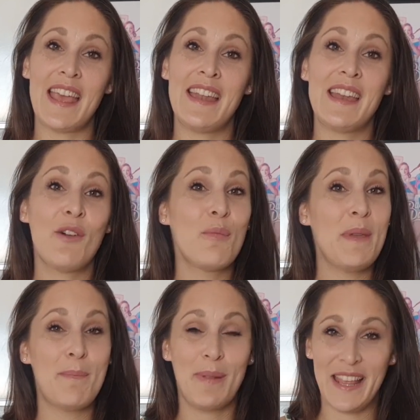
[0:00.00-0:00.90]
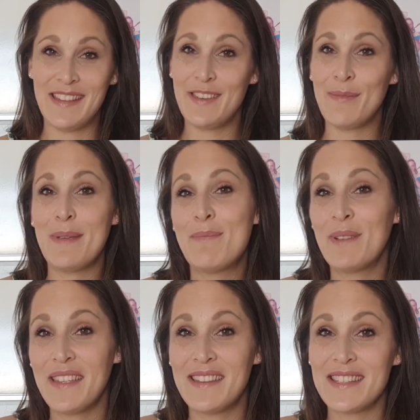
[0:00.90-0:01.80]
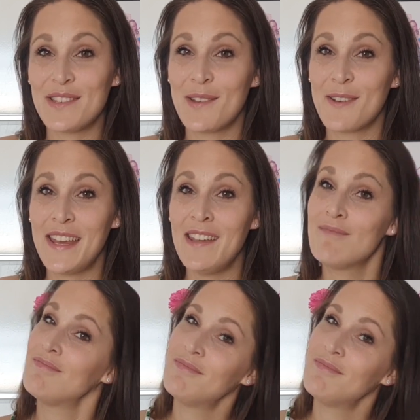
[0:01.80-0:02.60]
And there will be plenty of people that disagree.